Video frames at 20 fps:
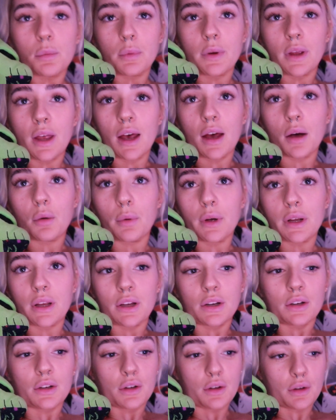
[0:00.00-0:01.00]
Yeah, we're
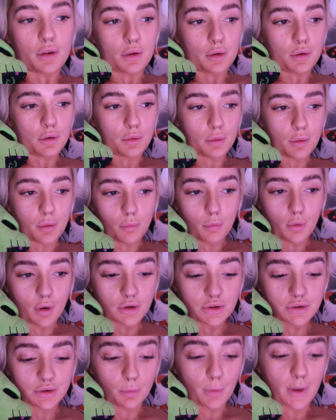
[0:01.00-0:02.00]
going to
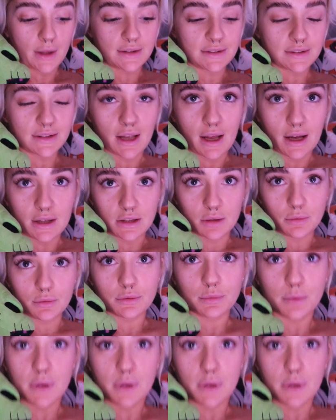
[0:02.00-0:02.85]
watch the Wednesday Addams.